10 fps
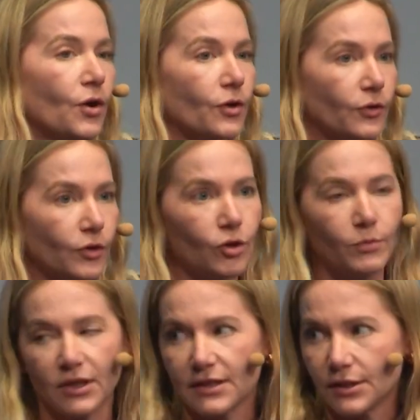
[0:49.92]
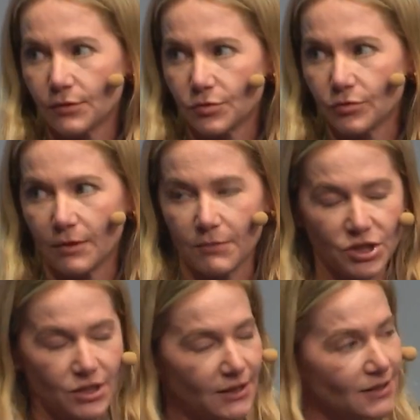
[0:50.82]
global CO2
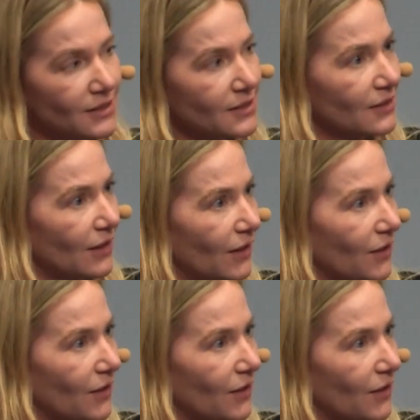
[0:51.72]
emissions,